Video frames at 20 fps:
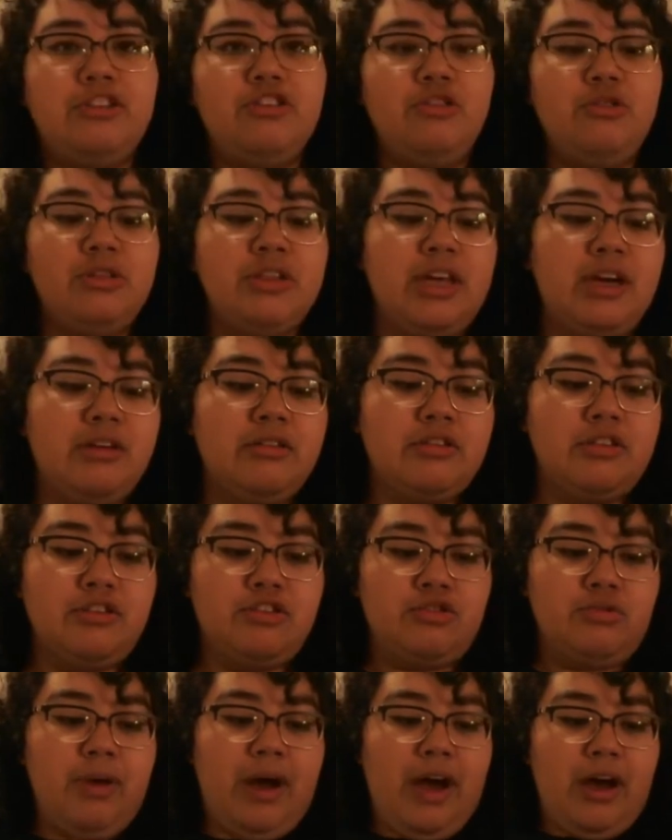in
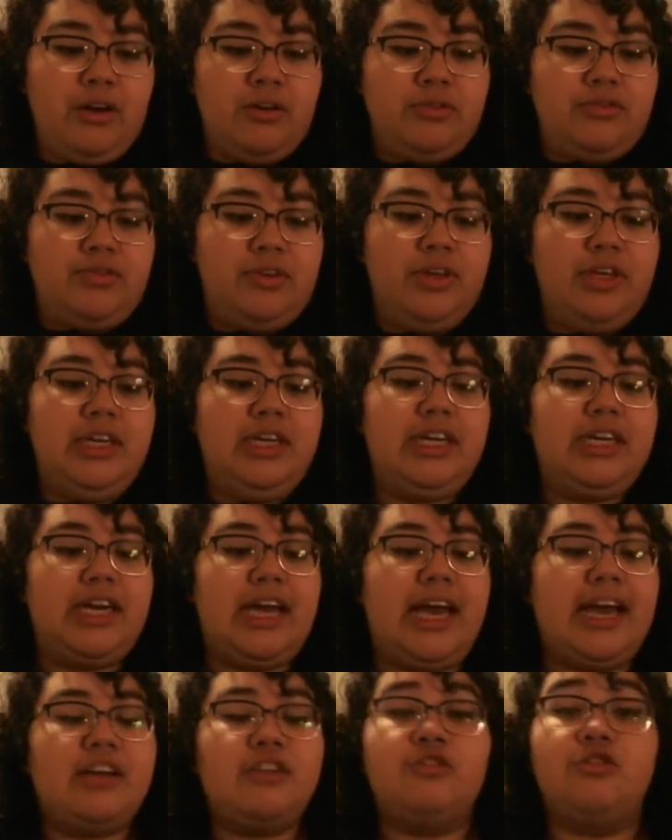2012,
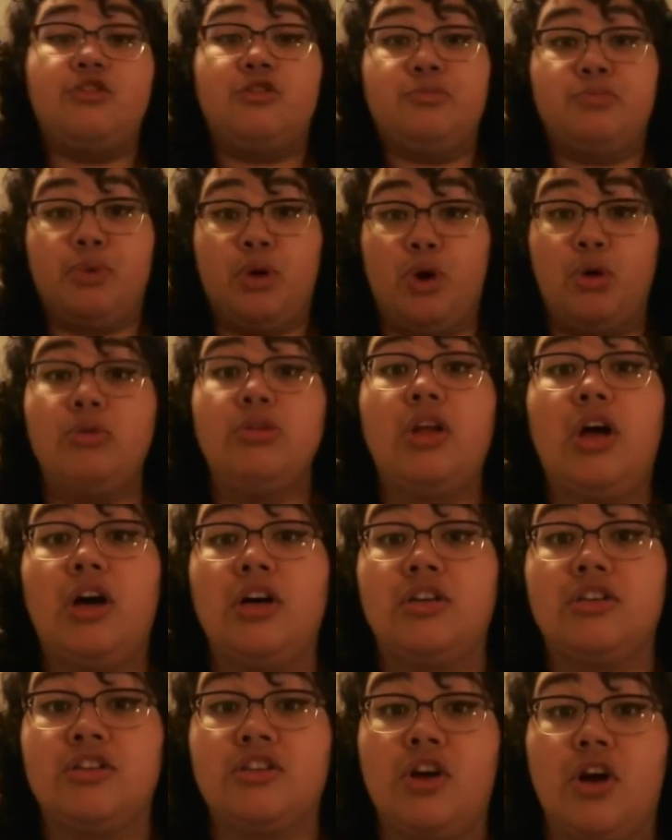EXO's
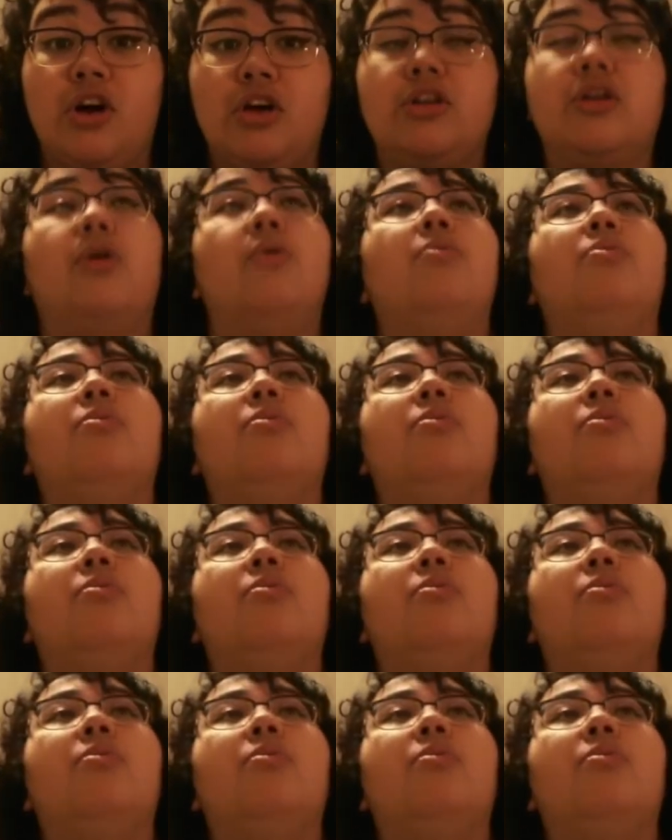prologue song,